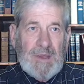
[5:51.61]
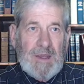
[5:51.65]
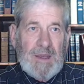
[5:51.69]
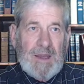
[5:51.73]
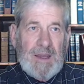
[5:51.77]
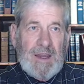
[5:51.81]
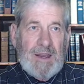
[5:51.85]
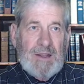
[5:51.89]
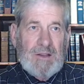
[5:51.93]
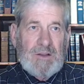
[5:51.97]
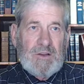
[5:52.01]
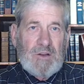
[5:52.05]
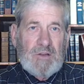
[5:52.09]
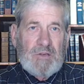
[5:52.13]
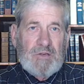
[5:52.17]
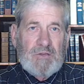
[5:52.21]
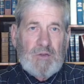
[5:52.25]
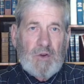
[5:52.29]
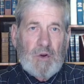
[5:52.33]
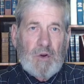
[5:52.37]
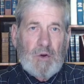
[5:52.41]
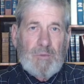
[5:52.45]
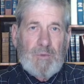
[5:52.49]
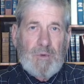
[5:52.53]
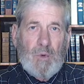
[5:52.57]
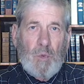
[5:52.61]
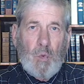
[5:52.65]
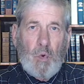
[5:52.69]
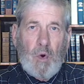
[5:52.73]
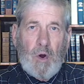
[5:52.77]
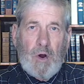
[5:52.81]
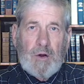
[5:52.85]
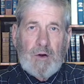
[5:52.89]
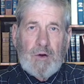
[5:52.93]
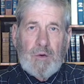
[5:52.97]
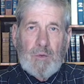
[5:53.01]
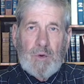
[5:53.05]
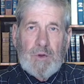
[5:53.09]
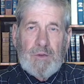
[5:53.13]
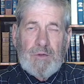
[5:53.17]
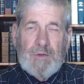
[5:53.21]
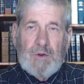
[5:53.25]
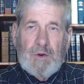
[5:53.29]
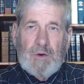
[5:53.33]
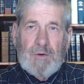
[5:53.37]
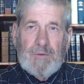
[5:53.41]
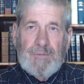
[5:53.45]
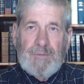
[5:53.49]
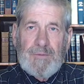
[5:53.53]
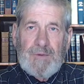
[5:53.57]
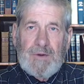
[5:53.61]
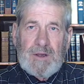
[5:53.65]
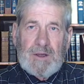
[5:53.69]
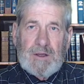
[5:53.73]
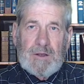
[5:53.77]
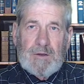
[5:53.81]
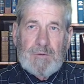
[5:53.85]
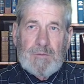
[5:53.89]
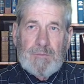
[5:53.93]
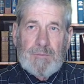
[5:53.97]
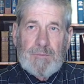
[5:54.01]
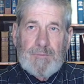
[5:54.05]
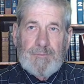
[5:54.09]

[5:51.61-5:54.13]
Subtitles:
and disturb the water with your feet.